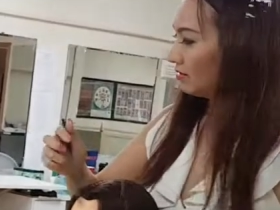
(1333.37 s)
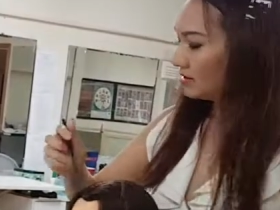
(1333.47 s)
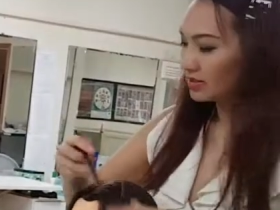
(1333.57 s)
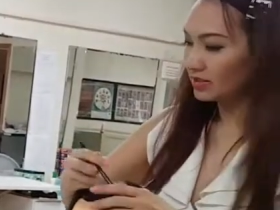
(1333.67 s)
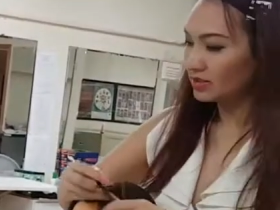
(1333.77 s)
this
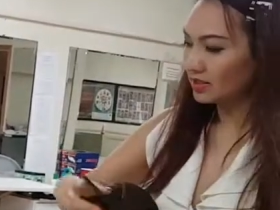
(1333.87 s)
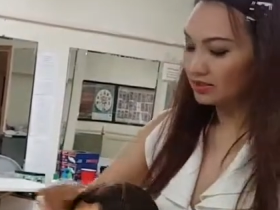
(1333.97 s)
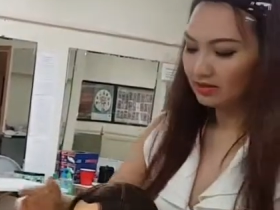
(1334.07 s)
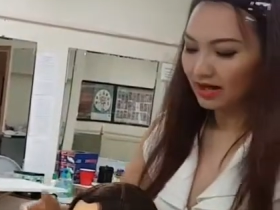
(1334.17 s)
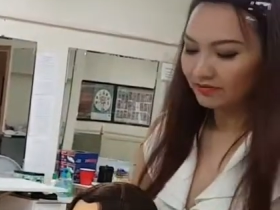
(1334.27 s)
section,
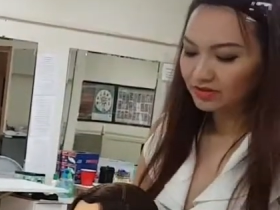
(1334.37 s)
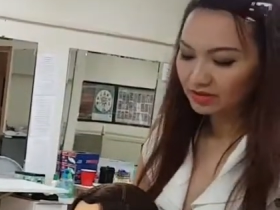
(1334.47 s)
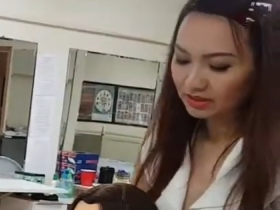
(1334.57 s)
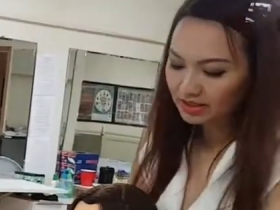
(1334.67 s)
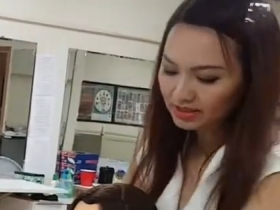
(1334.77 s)
you have to
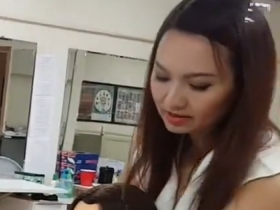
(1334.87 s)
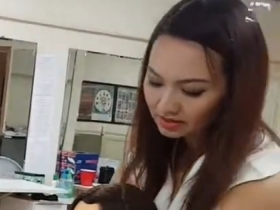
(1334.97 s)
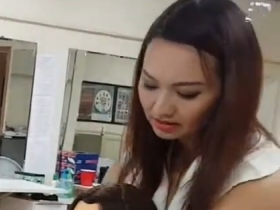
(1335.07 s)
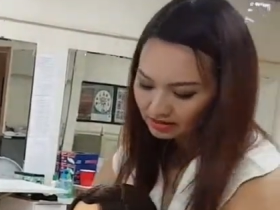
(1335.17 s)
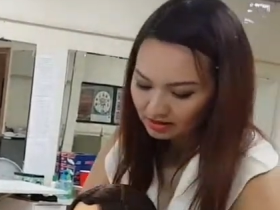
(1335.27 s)
clean
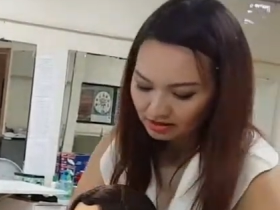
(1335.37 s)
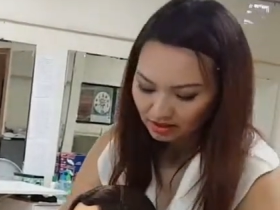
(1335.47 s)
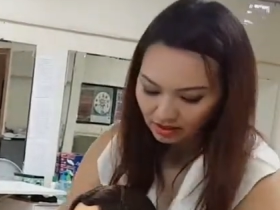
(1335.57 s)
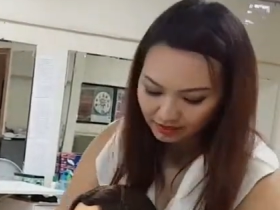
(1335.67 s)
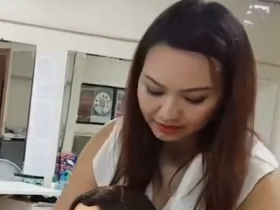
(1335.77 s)

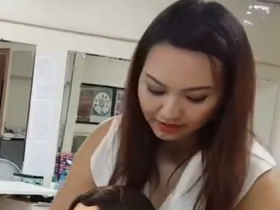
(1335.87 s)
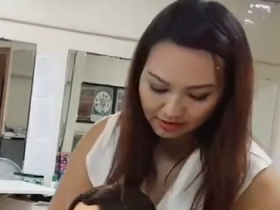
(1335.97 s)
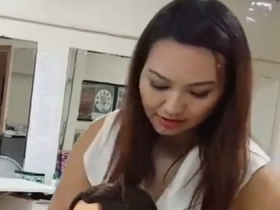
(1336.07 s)
all the